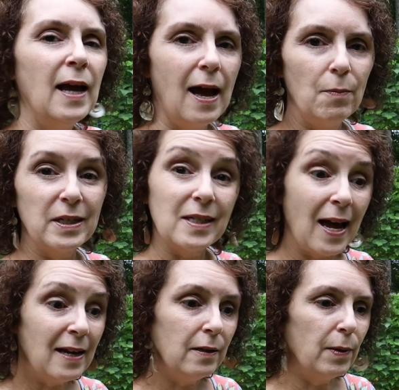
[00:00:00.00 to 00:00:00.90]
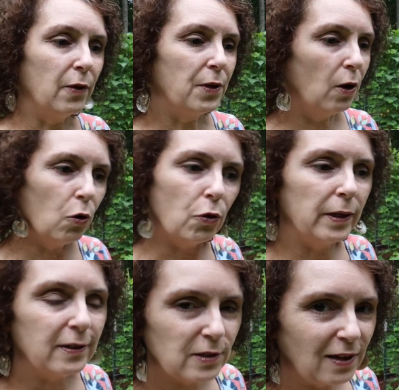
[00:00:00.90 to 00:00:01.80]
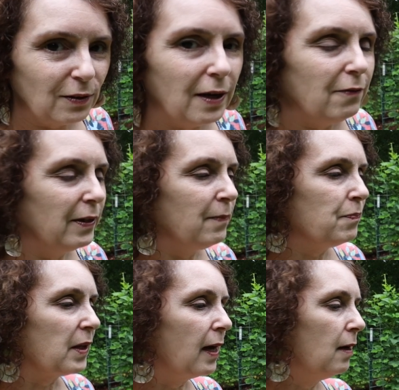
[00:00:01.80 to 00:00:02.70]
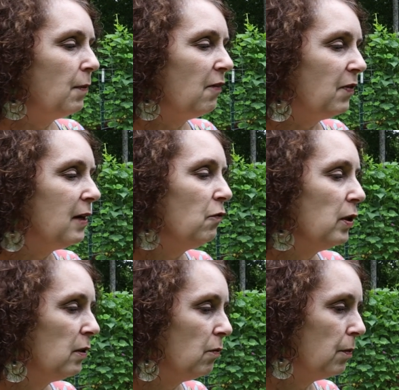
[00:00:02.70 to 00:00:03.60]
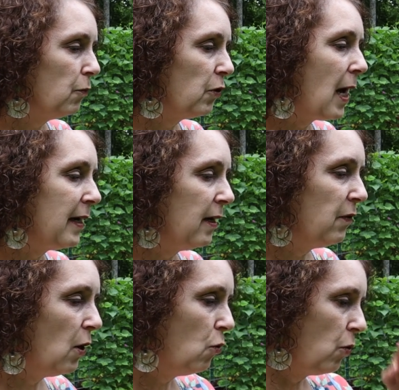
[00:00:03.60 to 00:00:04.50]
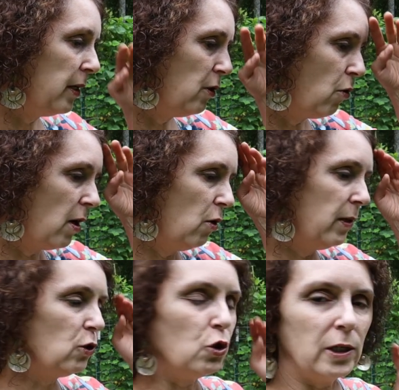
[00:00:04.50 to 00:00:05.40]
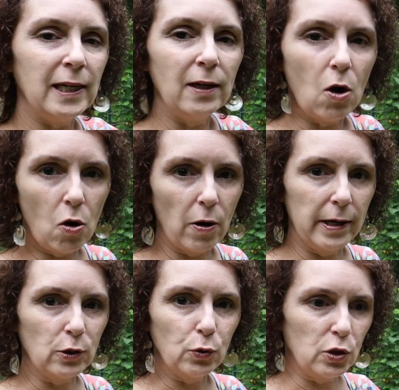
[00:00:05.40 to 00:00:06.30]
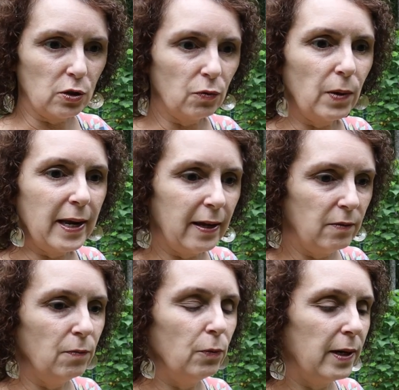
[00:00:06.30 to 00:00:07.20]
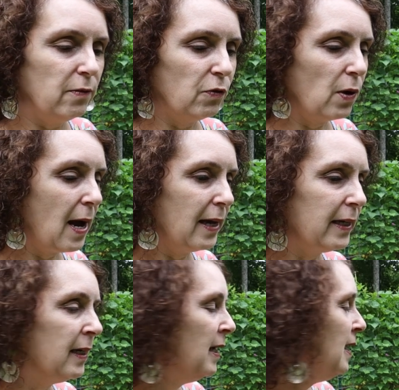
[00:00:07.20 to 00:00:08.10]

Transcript: I'm excited about the okra because I love it. My favorite variety of okra to grow is Jing Orange, which is a red variety.